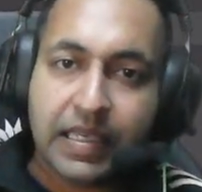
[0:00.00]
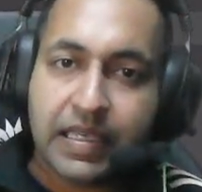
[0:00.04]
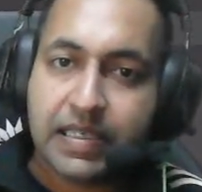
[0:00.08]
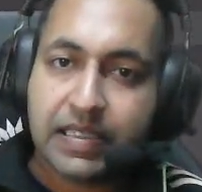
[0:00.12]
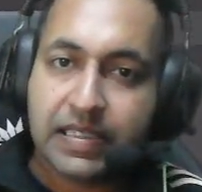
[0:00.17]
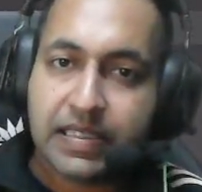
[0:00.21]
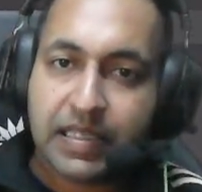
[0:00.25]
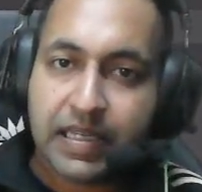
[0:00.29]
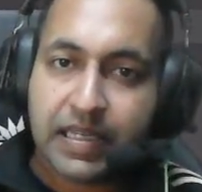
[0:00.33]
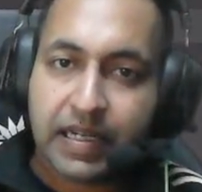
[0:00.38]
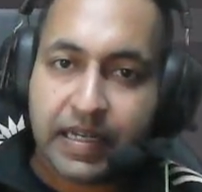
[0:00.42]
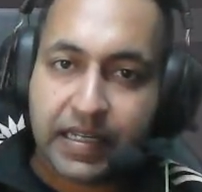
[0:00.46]

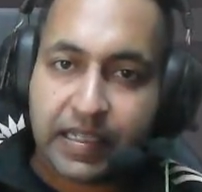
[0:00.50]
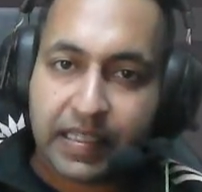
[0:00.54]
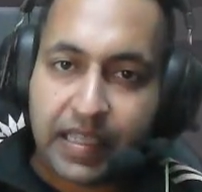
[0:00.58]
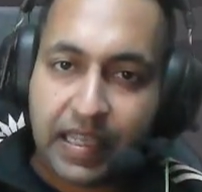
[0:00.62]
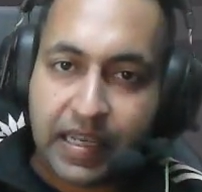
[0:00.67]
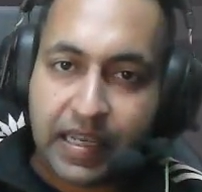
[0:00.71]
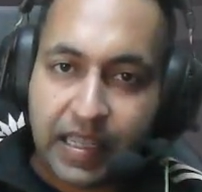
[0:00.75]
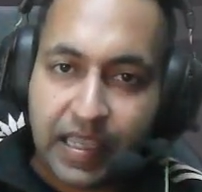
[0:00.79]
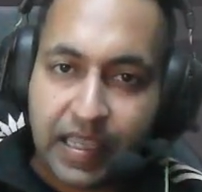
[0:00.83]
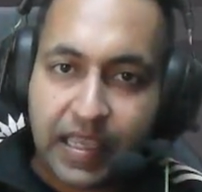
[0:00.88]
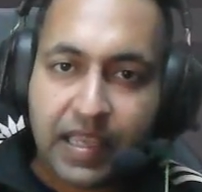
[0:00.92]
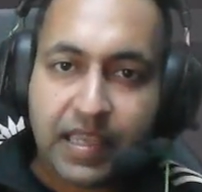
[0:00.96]
is greater
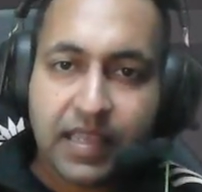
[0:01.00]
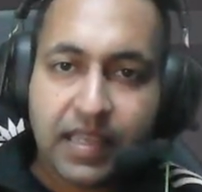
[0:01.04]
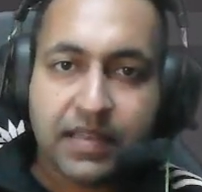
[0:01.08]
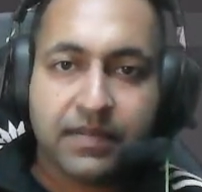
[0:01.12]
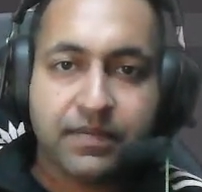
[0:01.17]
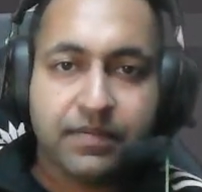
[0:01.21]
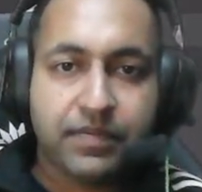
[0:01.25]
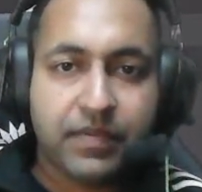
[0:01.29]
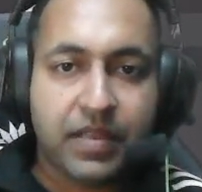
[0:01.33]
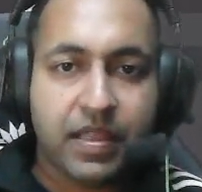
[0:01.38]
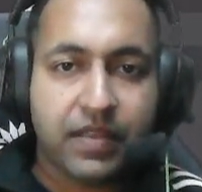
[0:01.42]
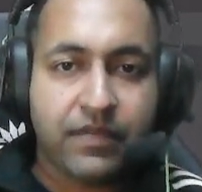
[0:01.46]
than a,
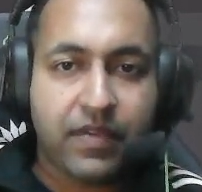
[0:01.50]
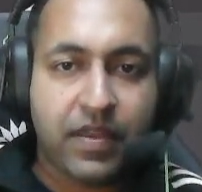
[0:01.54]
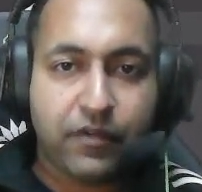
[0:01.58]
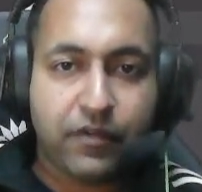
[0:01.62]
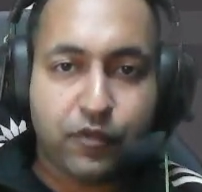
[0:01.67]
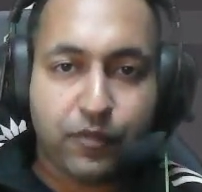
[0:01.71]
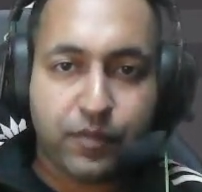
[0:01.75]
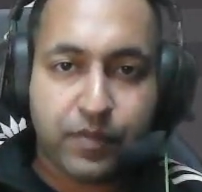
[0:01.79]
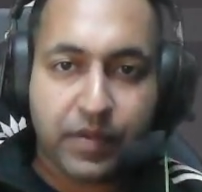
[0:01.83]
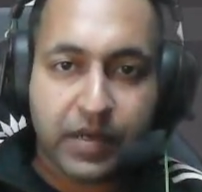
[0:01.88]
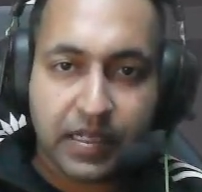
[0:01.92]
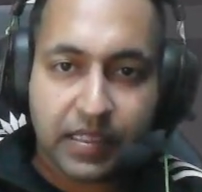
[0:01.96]
then we have
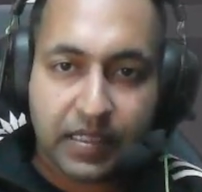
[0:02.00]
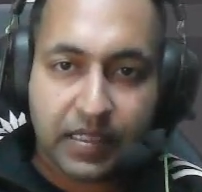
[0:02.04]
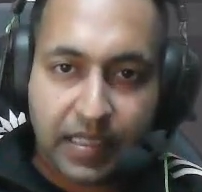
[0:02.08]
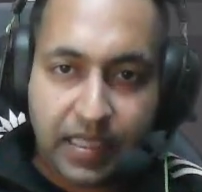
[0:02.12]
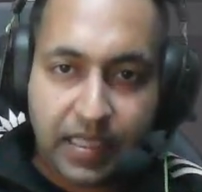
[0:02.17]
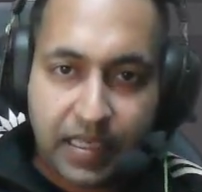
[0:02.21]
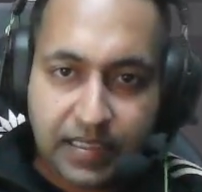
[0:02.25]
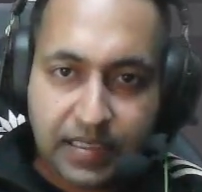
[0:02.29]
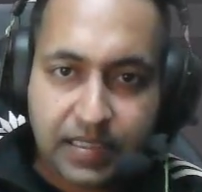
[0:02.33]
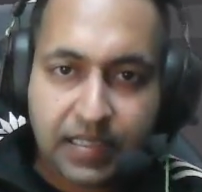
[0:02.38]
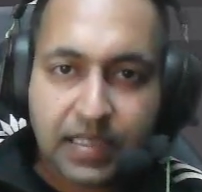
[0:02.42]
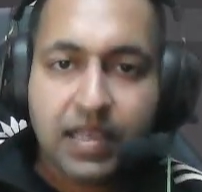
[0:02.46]
to print
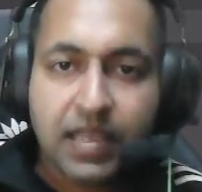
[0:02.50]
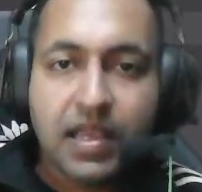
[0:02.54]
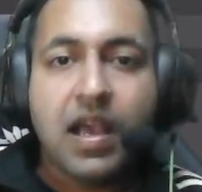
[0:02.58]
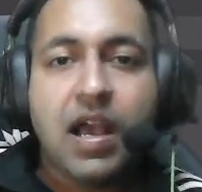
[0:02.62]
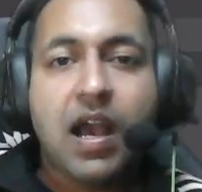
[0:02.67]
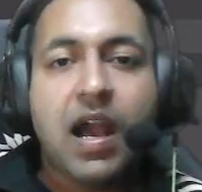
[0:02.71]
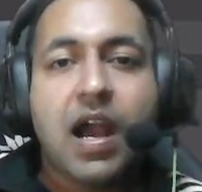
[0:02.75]
this.